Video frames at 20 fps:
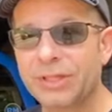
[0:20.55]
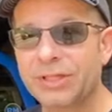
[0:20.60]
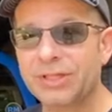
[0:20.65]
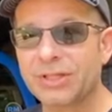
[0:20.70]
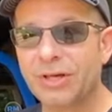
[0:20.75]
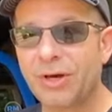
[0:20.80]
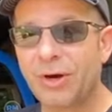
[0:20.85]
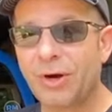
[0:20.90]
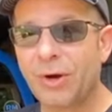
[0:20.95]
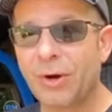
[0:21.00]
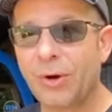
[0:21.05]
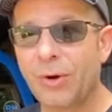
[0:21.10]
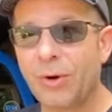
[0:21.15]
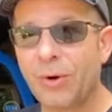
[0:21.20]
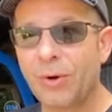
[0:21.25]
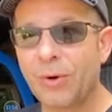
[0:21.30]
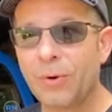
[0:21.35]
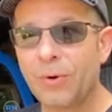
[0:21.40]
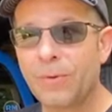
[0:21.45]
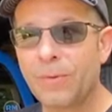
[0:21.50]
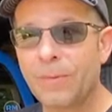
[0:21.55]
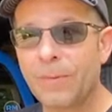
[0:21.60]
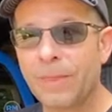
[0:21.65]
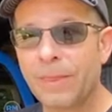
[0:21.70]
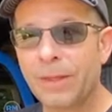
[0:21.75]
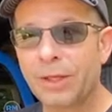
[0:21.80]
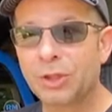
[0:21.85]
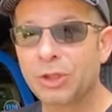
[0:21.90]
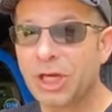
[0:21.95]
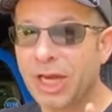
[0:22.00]
so
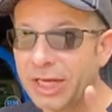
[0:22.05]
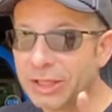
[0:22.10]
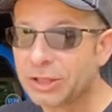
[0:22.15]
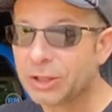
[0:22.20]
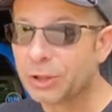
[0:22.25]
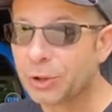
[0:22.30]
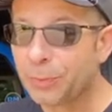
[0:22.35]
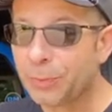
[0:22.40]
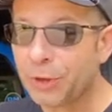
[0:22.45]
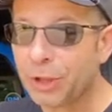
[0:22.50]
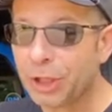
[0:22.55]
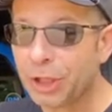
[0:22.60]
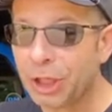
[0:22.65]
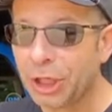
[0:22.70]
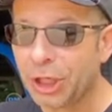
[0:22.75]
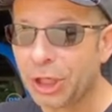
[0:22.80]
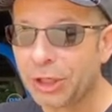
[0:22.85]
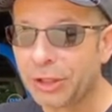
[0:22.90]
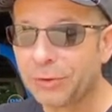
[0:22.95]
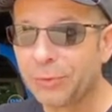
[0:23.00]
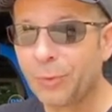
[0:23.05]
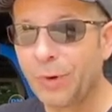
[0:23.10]
the chances are pretty good.